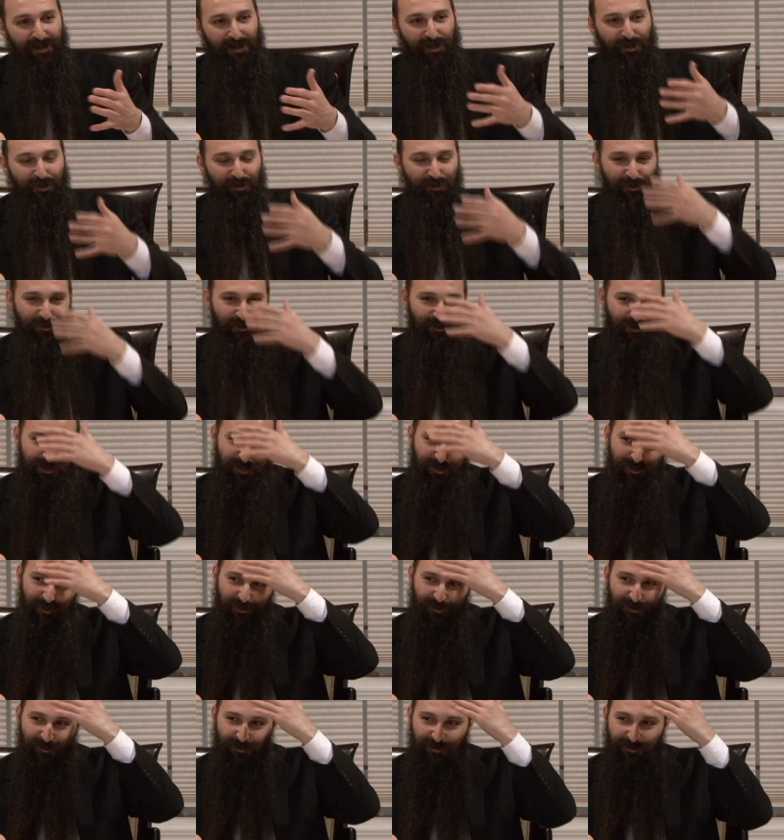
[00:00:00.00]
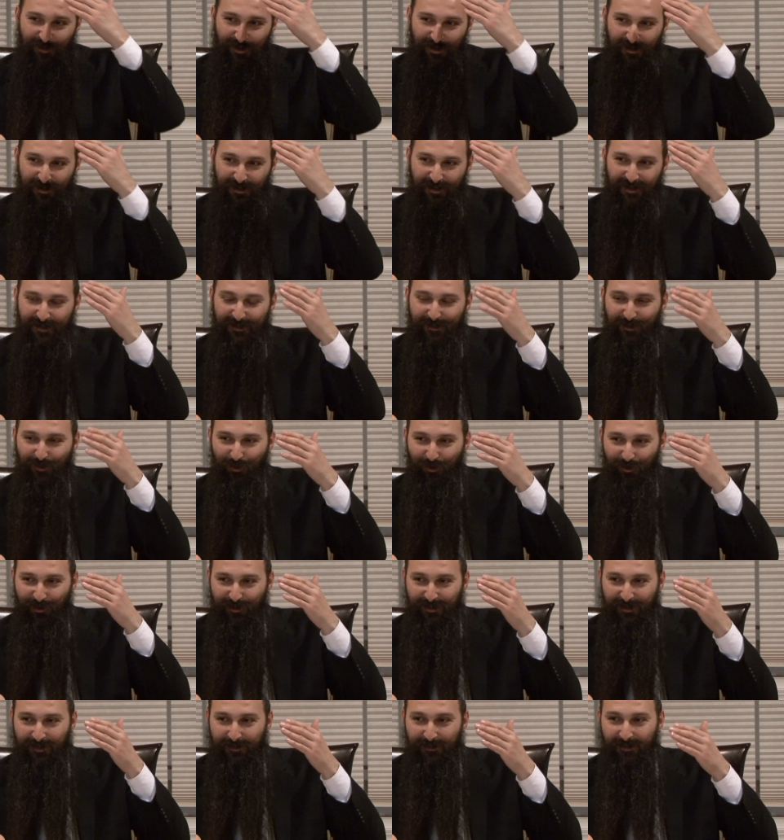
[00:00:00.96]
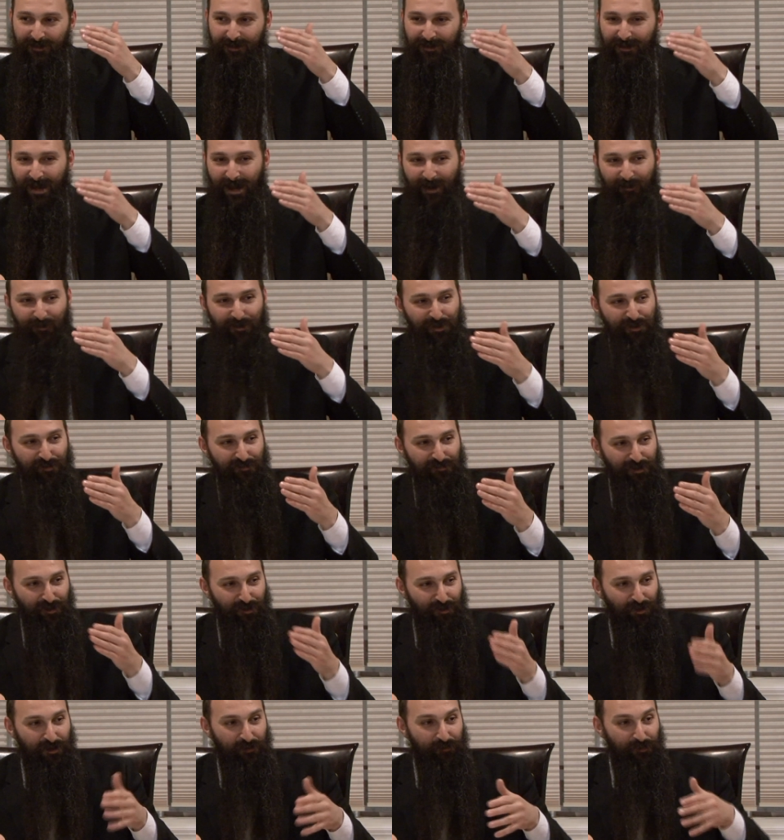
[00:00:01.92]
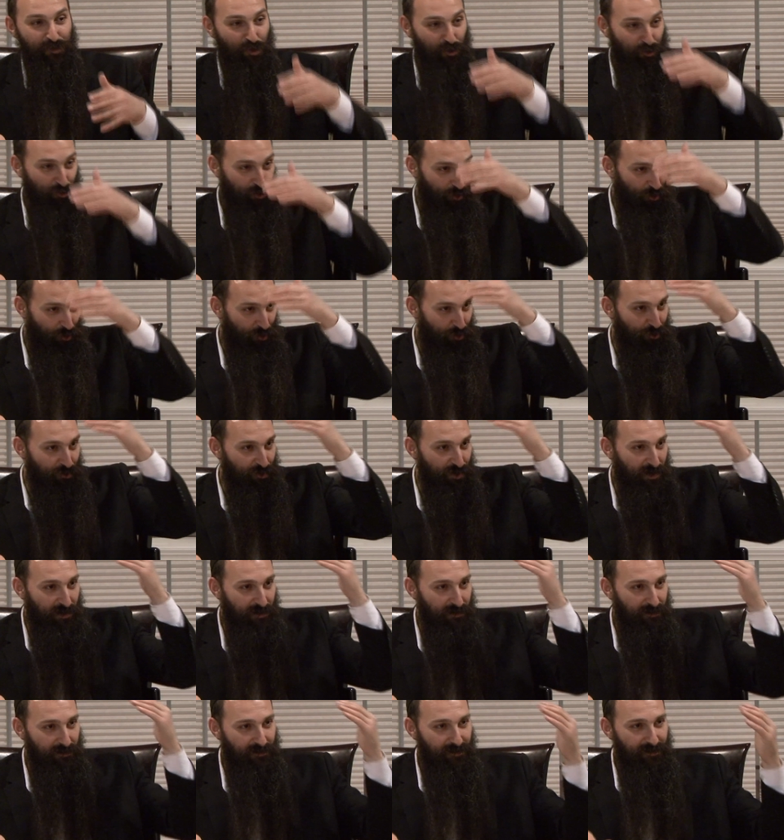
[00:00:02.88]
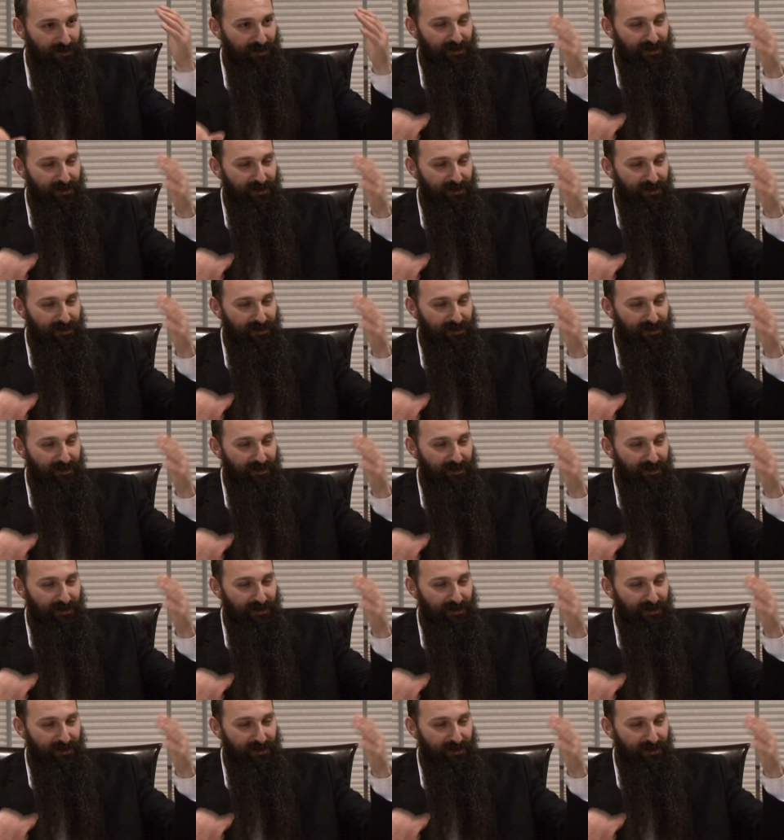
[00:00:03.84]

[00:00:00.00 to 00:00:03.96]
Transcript: Your your let's call it in the language of the goyim, your aura